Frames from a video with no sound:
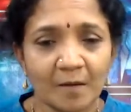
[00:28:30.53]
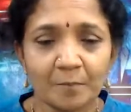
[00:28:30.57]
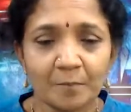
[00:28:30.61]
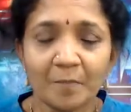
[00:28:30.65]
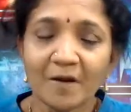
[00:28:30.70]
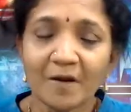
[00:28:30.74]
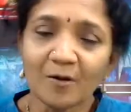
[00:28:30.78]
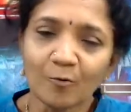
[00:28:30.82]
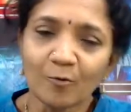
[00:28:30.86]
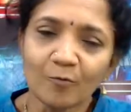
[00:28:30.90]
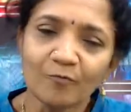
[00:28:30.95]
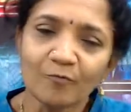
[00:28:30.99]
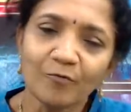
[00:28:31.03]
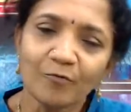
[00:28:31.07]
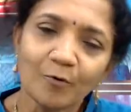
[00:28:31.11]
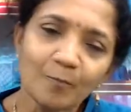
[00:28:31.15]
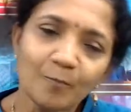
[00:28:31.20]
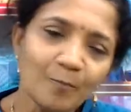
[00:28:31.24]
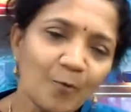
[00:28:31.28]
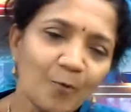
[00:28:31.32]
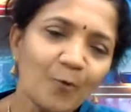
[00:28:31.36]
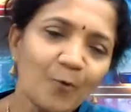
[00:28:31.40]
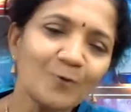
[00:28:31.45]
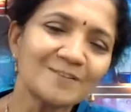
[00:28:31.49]
but look for
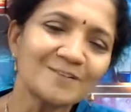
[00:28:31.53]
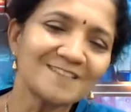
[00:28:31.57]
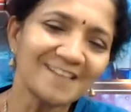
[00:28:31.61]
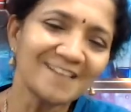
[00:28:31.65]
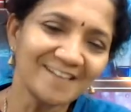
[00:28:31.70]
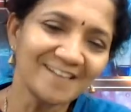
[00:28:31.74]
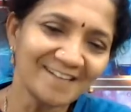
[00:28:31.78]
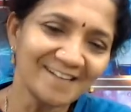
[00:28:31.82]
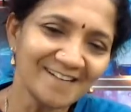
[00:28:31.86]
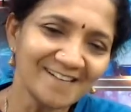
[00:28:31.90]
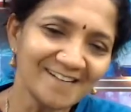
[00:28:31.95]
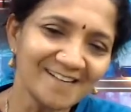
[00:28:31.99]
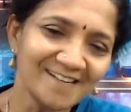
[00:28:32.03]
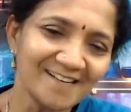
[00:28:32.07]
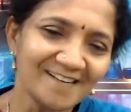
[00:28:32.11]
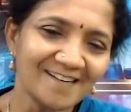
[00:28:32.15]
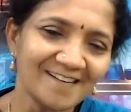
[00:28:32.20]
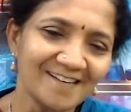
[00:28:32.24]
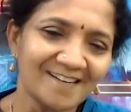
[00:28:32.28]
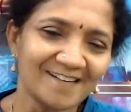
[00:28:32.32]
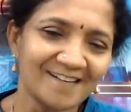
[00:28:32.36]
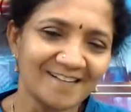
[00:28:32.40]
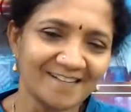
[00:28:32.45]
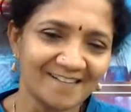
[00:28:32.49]
more
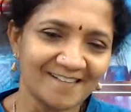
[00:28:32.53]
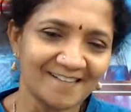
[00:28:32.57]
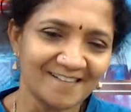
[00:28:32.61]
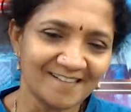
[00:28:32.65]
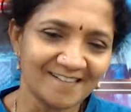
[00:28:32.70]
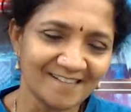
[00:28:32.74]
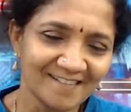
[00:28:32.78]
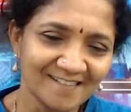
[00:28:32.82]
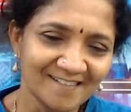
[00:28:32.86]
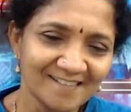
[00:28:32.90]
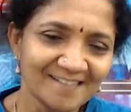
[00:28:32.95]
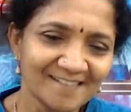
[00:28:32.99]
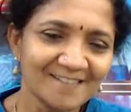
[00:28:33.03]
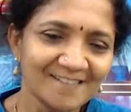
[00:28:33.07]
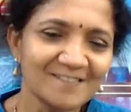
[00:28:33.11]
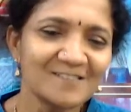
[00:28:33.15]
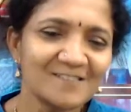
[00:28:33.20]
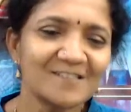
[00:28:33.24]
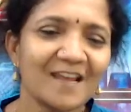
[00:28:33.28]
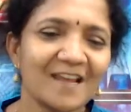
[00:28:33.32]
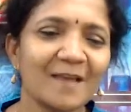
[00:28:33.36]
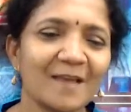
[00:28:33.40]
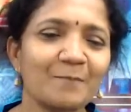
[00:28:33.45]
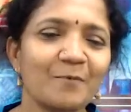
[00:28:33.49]
general
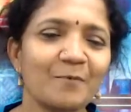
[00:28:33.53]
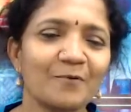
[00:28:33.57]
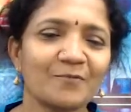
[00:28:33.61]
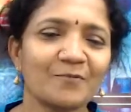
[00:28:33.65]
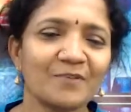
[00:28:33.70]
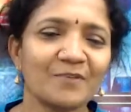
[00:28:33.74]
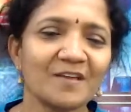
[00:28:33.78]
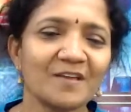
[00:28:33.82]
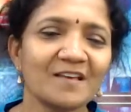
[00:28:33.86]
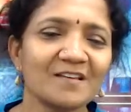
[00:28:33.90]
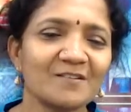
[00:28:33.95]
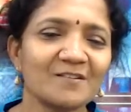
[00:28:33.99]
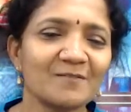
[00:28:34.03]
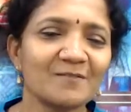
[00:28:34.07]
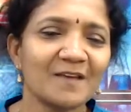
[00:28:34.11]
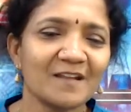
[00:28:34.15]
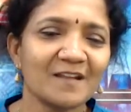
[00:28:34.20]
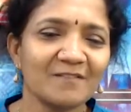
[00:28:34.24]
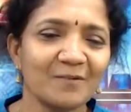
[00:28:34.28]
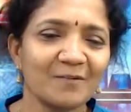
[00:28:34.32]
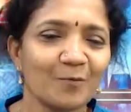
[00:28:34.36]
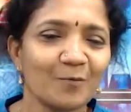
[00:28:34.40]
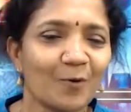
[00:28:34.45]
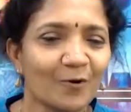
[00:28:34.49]
research type of things where
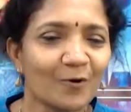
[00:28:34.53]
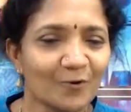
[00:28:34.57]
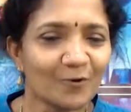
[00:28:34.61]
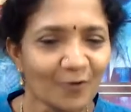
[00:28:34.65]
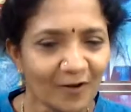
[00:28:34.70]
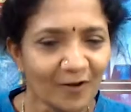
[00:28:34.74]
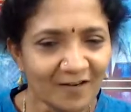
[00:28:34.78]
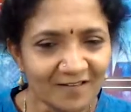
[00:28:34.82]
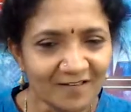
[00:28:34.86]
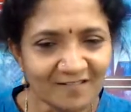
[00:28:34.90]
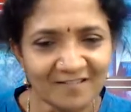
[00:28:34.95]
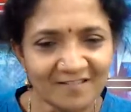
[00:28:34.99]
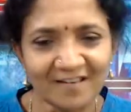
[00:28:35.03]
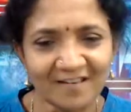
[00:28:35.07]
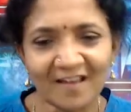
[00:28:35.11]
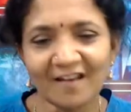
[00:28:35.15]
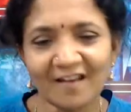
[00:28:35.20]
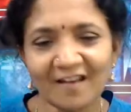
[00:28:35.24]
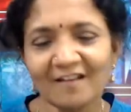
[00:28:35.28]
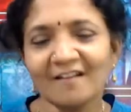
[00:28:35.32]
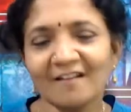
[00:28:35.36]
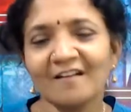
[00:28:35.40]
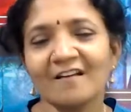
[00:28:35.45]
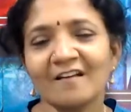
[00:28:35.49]
we want to
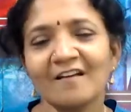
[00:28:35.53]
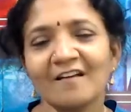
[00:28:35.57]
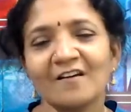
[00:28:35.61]
understand